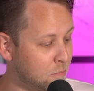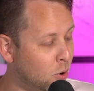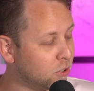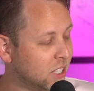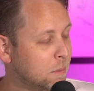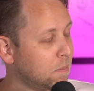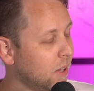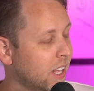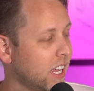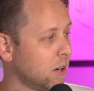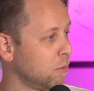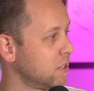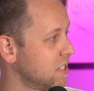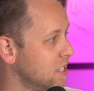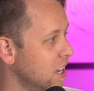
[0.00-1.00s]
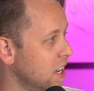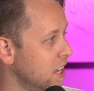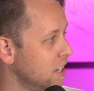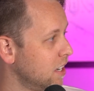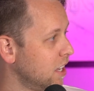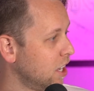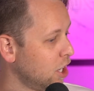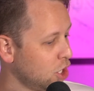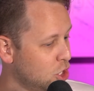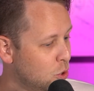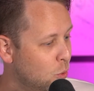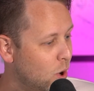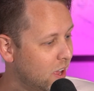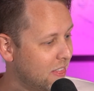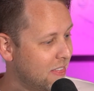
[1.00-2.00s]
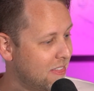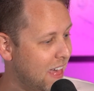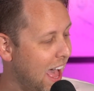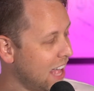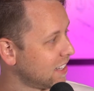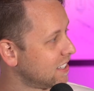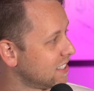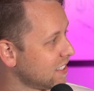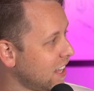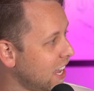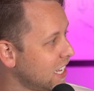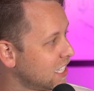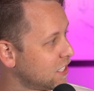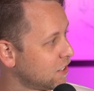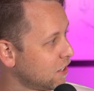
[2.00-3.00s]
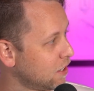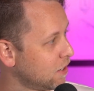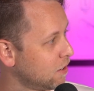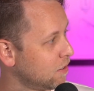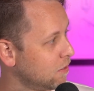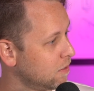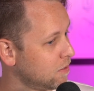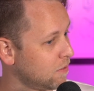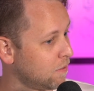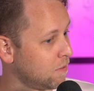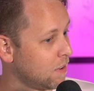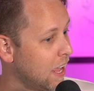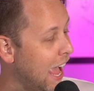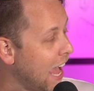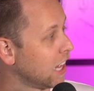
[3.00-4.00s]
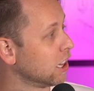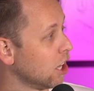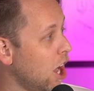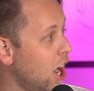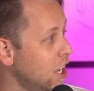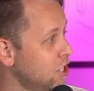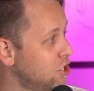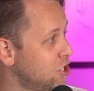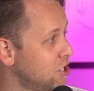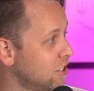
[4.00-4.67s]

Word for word: multiplayer was done, you want that slice Listen, At I'm just launch? saying,